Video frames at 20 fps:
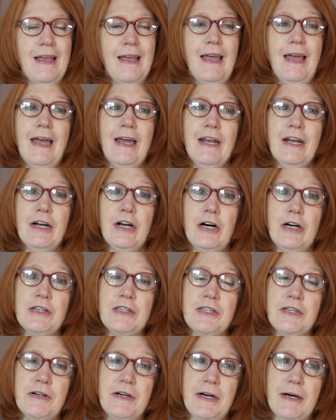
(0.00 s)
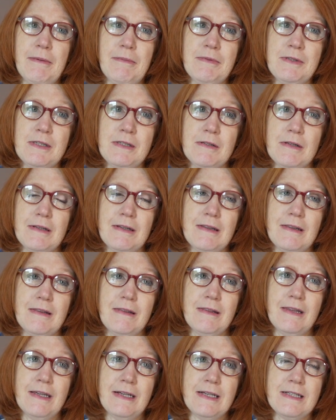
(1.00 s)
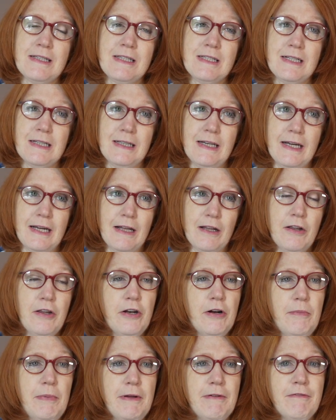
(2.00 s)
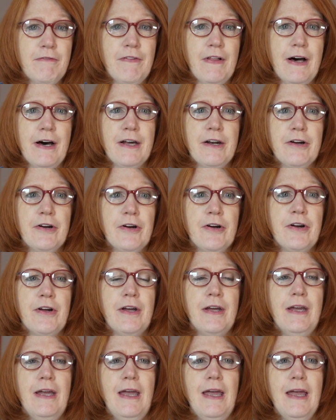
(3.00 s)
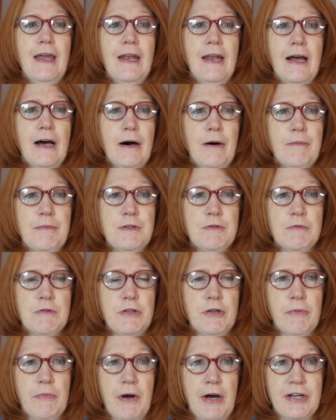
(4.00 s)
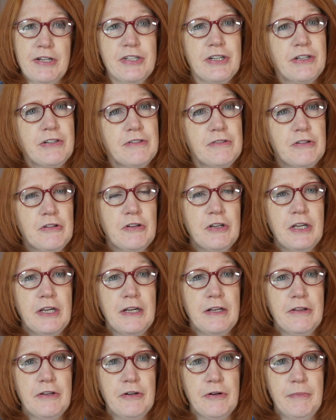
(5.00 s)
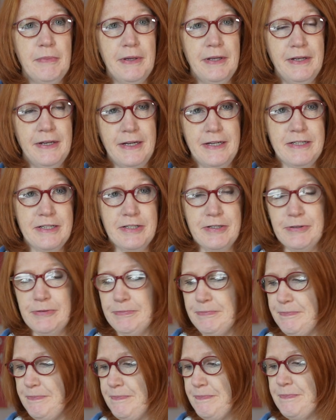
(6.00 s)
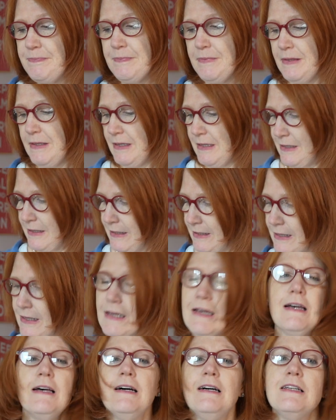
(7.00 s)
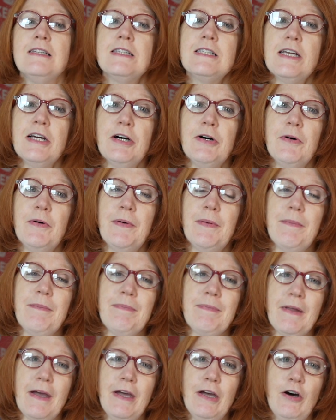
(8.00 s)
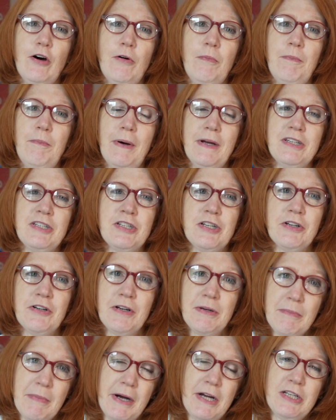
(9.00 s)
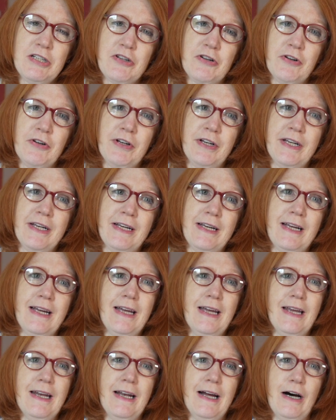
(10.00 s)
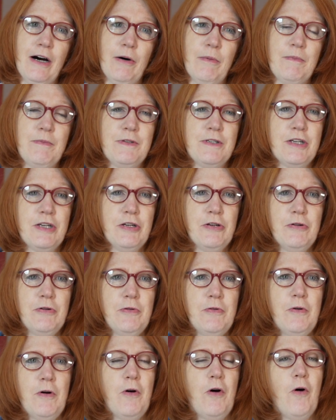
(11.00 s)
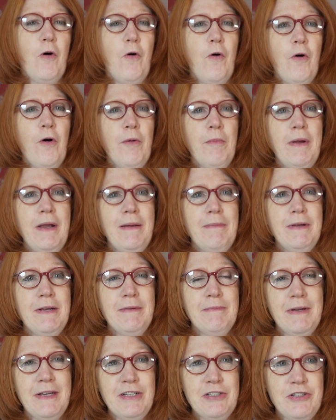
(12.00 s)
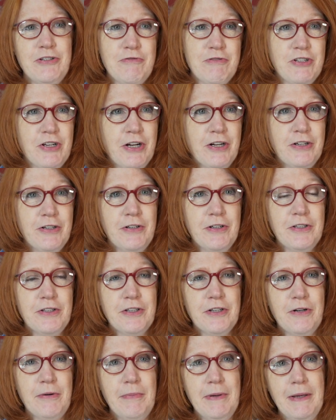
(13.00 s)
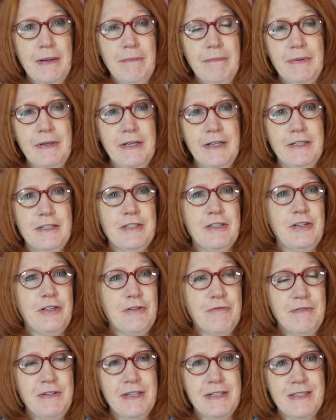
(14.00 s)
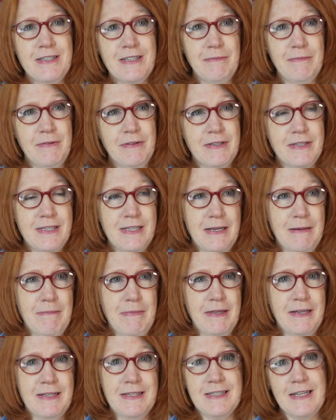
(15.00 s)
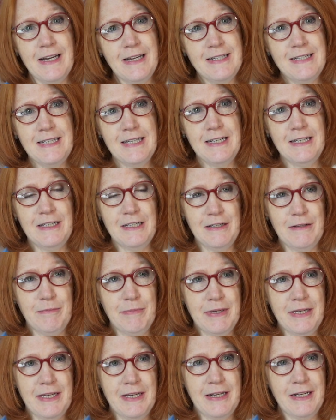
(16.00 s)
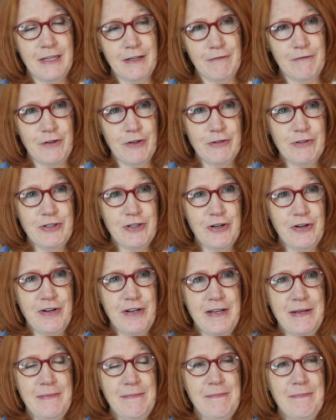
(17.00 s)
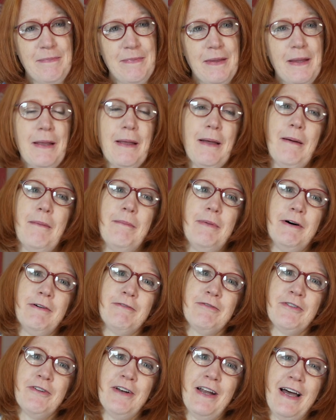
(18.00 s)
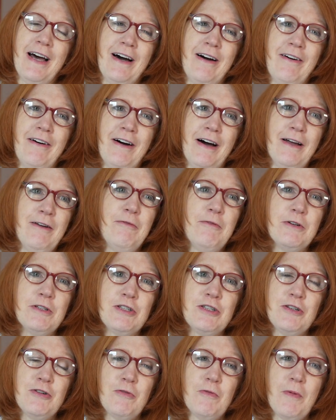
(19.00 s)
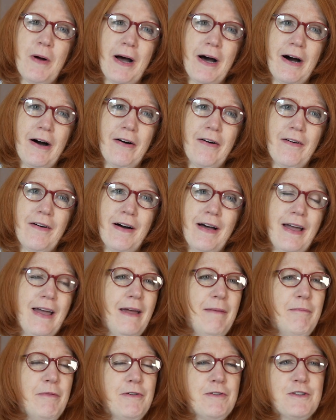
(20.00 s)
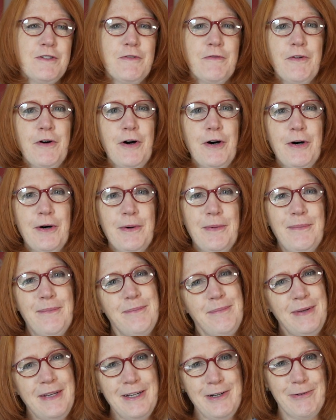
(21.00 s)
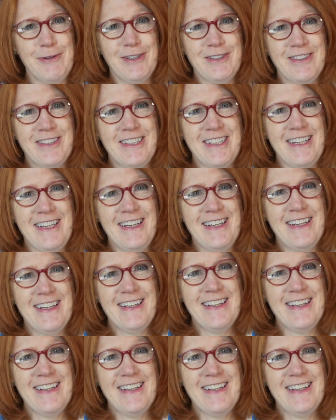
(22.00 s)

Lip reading: And it also helps things to lay a little bit flatter and helps with your project looking a little bit nicer. So I hope by sharing my journey it helps you, or maybe made you chuckle a little bit because you did of the same things I did in the beginning of your journey. But for now, I wish you well, and most of all, be quilty.